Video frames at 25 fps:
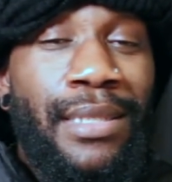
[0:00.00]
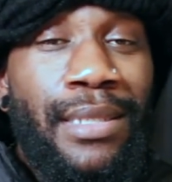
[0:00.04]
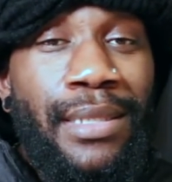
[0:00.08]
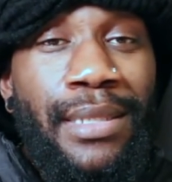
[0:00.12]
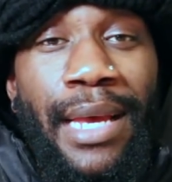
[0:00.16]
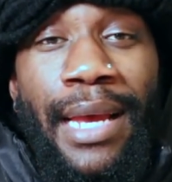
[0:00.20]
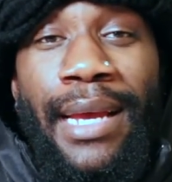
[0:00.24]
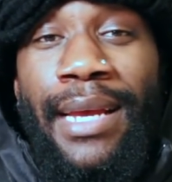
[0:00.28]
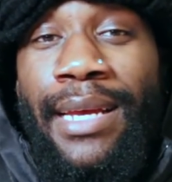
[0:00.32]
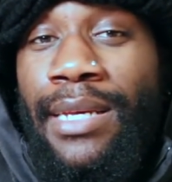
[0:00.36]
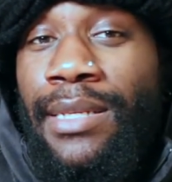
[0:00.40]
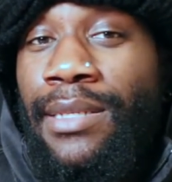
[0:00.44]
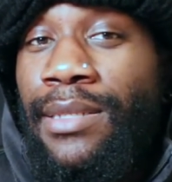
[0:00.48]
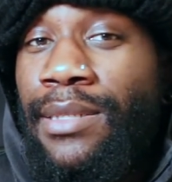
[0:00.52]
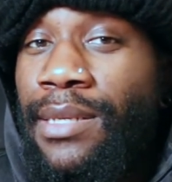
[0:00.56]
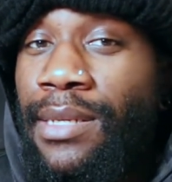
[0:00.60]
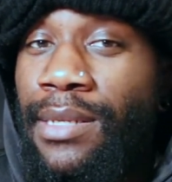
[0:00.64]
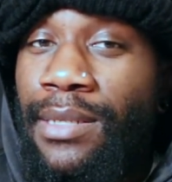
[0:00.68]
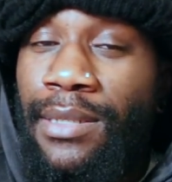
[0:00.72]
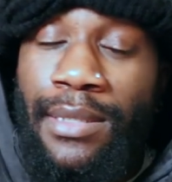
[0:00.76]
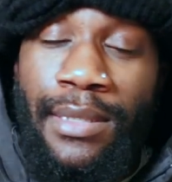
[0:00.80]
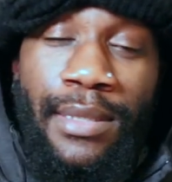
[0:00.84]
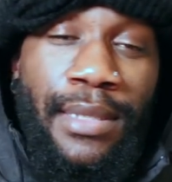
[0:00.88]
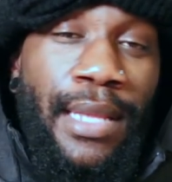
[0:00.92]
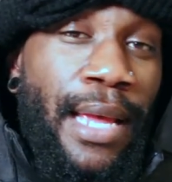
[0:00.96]
say is
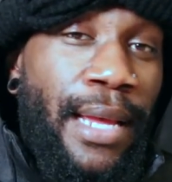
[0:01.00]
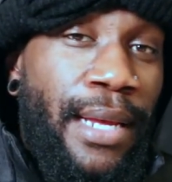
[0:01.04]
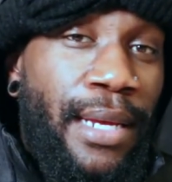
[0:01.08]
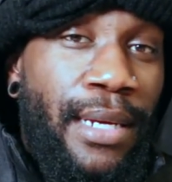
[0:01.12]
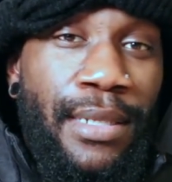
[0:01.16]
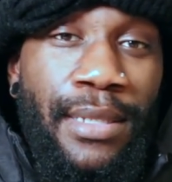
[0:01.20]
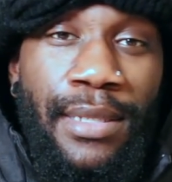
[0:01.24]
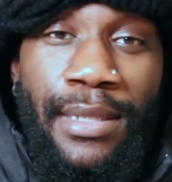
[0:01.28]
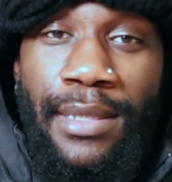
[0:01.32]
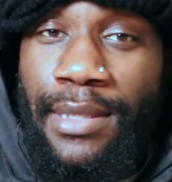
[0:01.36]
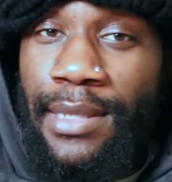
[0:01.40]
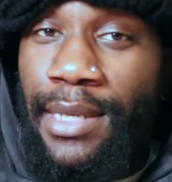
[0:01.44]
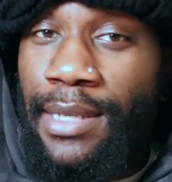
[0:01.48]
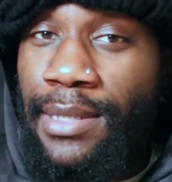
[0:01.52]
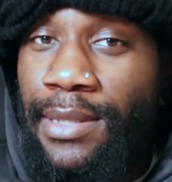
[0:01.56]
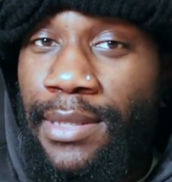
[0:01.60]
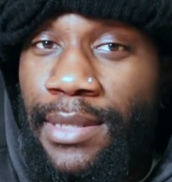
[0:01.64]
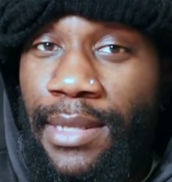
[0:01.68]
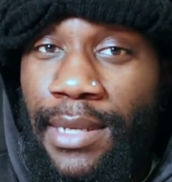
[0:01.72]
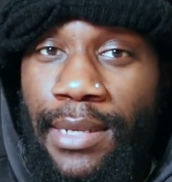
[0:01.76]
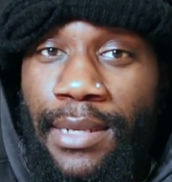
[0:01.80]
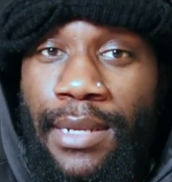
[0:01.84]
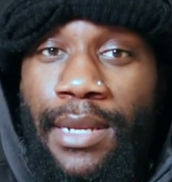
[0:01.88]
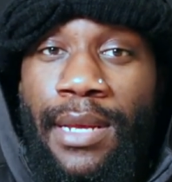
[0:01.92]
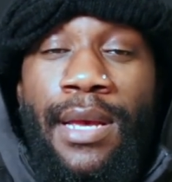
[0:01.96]
stay
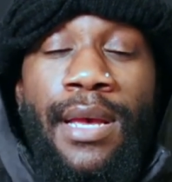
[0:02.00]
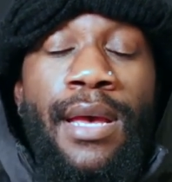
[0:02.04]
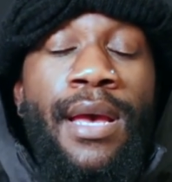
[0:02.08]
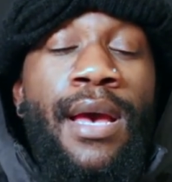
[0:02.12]
consistent.